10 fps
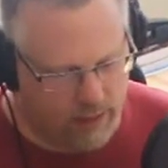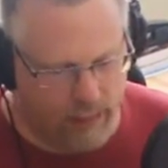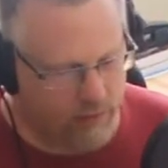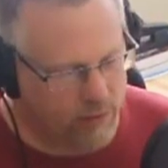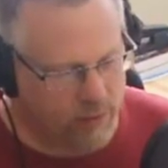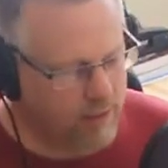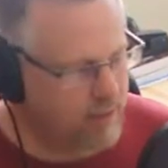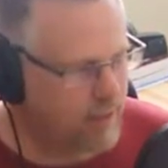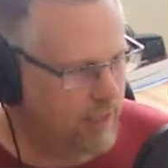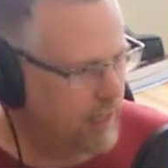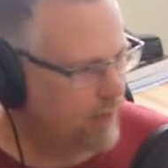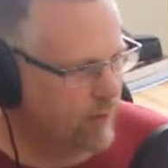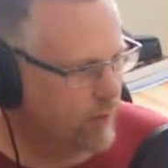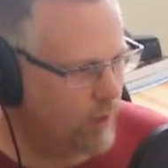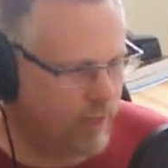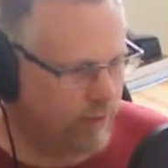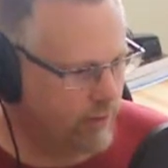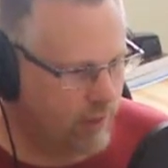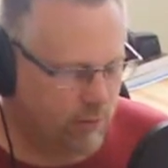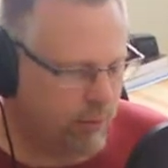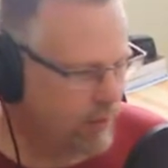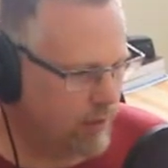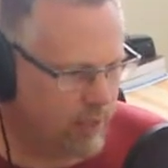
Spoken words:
ever since then, every computer